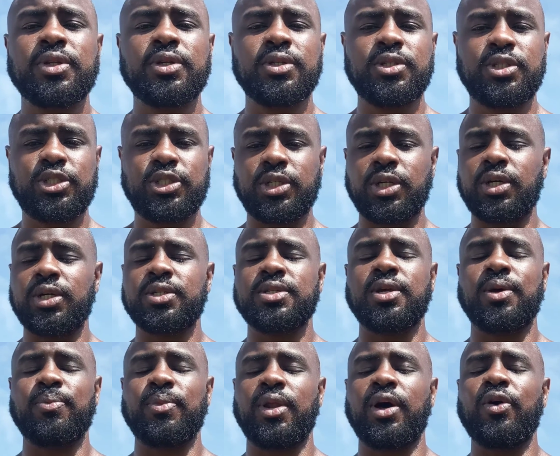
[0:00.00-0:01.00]
share
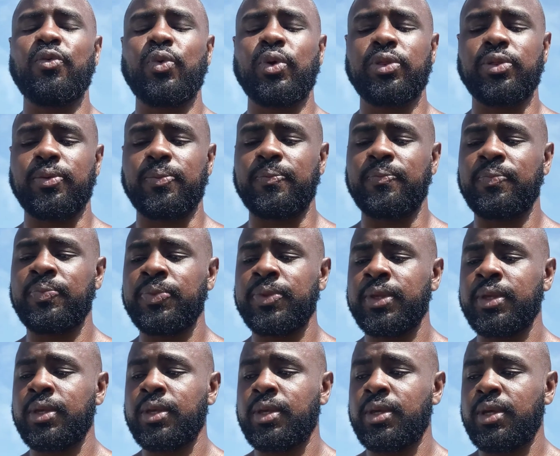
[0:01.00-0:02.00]
some love with them.
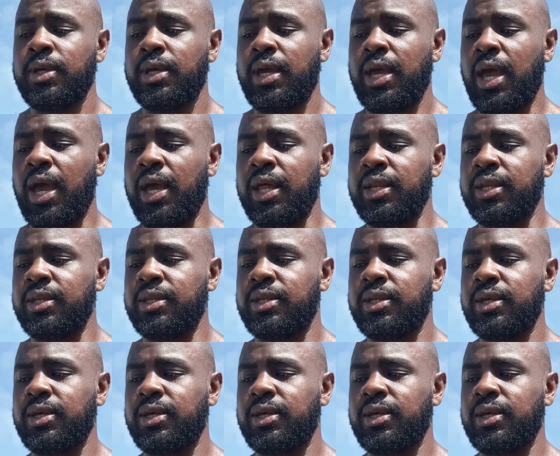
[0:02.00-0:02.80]
And